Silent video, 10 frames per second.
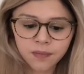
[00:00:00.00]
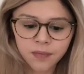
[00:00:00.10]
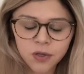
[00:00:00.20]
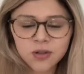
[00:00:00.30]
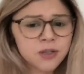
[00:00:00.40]

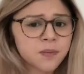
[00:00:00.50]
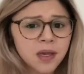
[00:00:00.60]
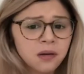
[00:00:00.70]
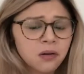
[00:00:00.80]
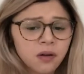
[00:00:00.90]
you'll just
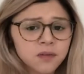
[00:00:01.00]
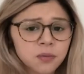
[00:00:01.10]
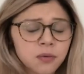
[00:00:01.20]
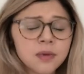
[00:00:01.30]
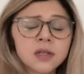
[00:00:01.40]
be
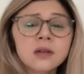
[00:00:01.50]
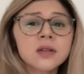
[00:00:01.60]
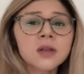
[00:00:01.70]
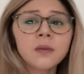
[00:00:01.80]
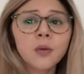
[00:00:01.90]
uncomfortable. You're stuck to
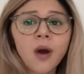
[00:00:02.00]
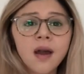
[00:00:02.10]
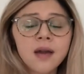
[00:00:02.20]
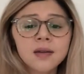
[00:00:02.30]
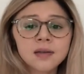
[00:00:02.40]
so many
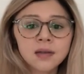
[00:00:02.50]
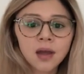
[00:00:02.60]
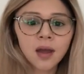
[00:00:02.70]
wires